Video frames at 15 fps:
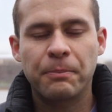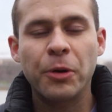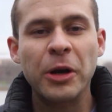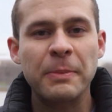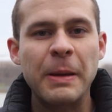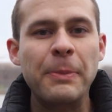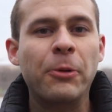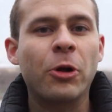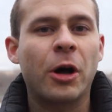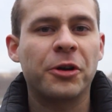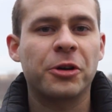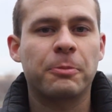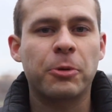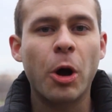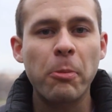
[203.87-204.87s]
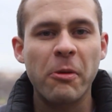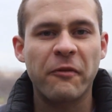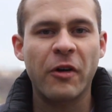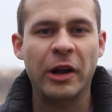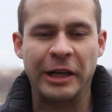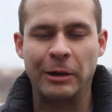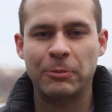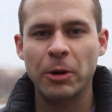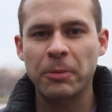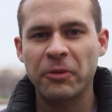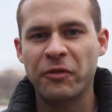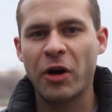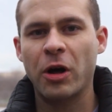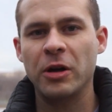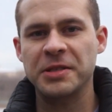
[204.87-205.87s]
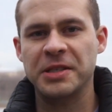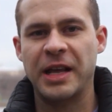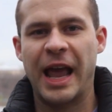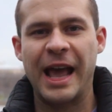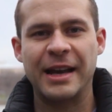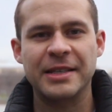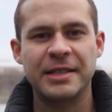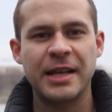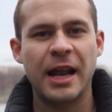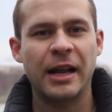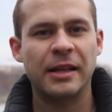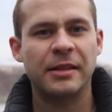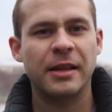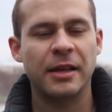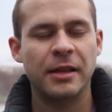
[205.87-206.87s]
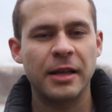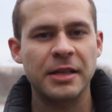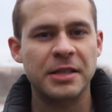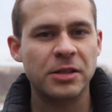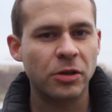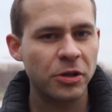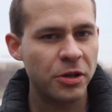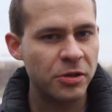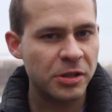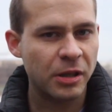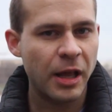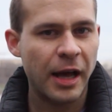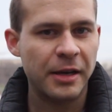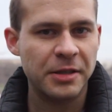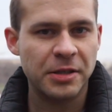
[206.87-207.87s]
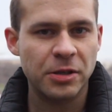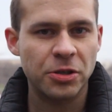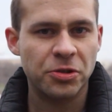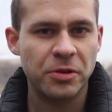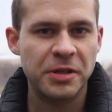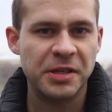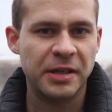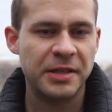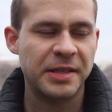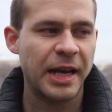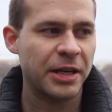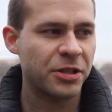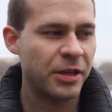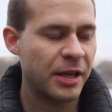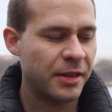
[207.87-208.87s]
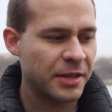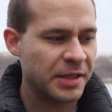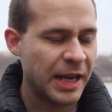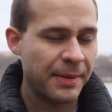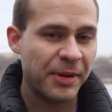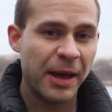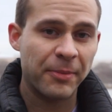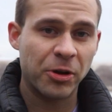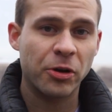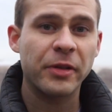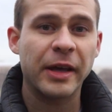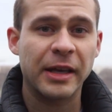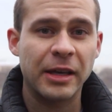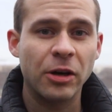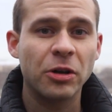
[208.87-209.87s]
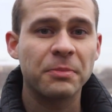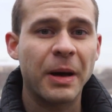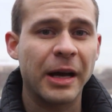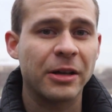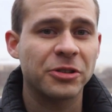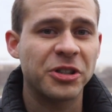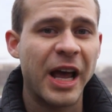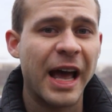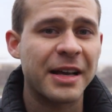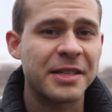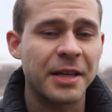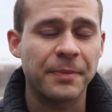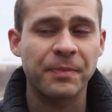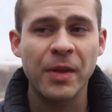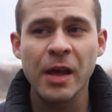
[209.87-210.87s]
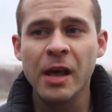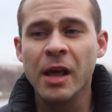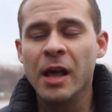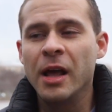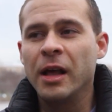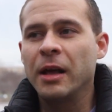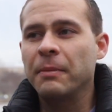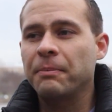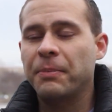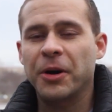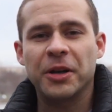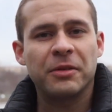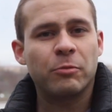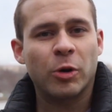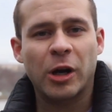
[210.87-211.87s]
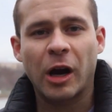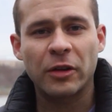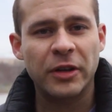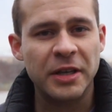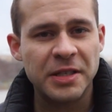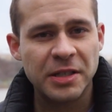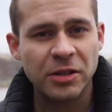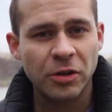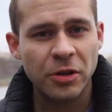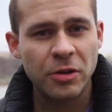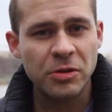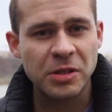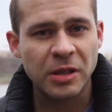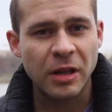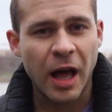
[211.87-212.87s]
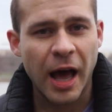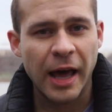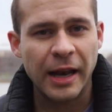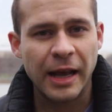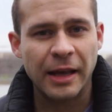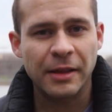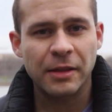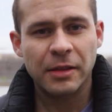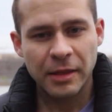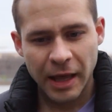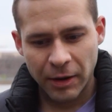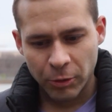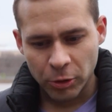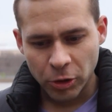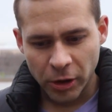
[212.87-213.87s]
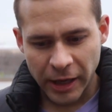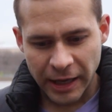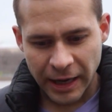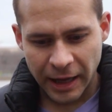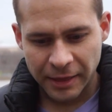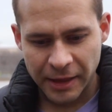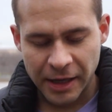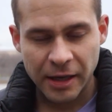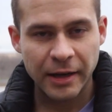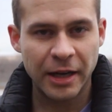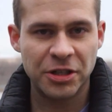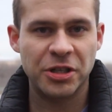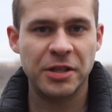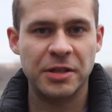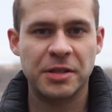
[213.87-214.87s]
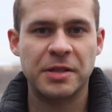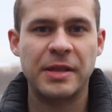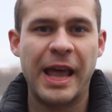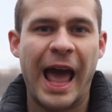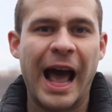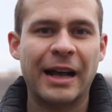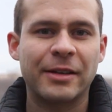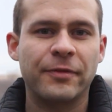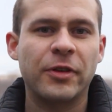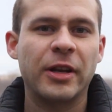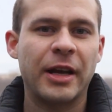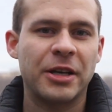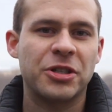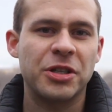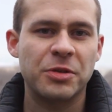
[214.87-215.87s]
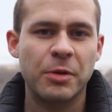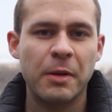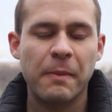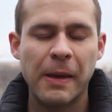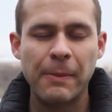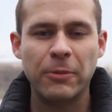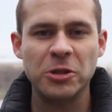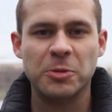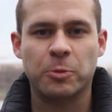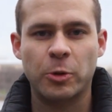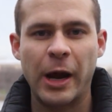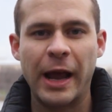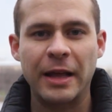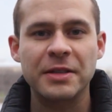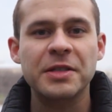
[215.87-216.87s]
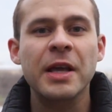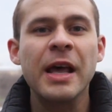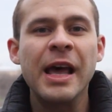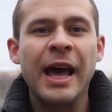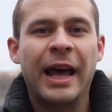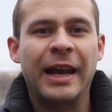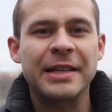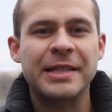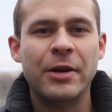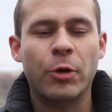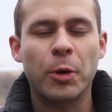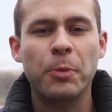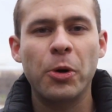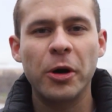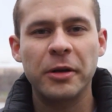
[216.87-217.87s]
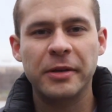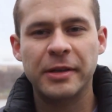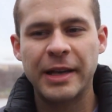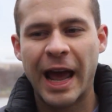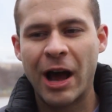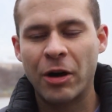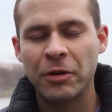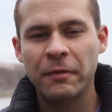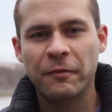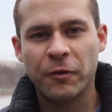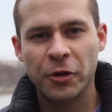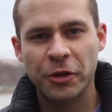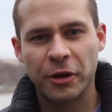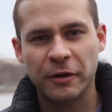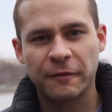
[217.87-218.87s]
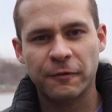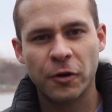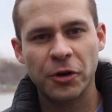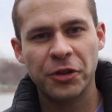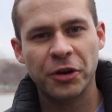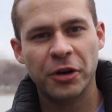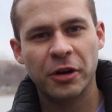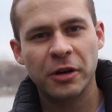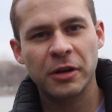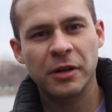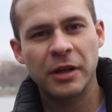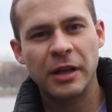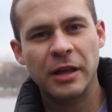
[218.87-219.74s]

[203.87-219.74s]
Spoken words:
putting people under propofol. Now, propofol is an anesthetic that is still used a lot in surgeries, and it's actually the same chemical that killed Michael Jackson, but regardless, still used a lot. And they were looking at the connections, the active connections within people's brains, and as they were put down further and further